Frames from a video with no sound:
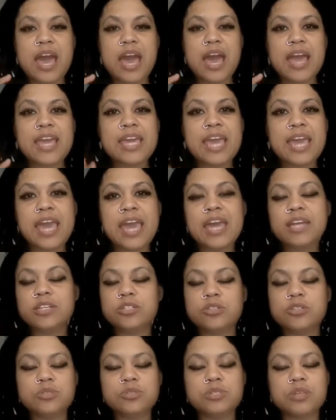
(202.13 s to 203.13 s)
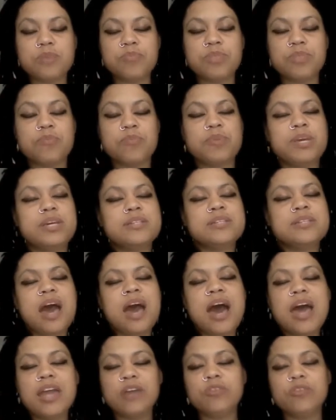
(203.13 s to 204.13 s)
I can't do something because
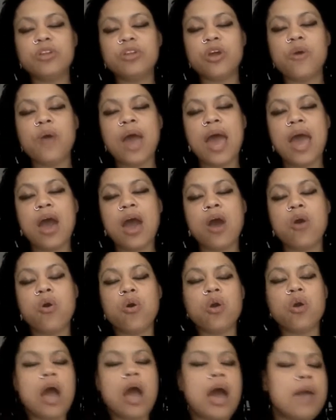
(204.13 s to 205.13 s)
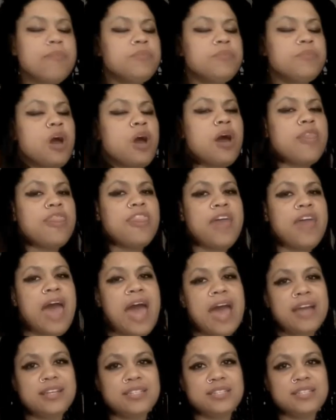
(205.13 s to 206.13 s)
I don't know how, or I'm not
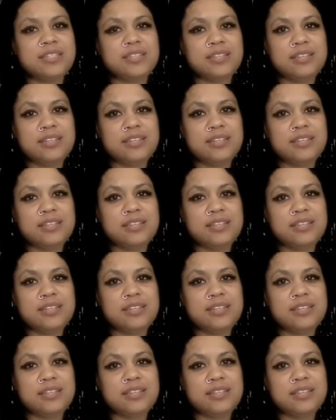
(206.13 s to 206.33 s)
that,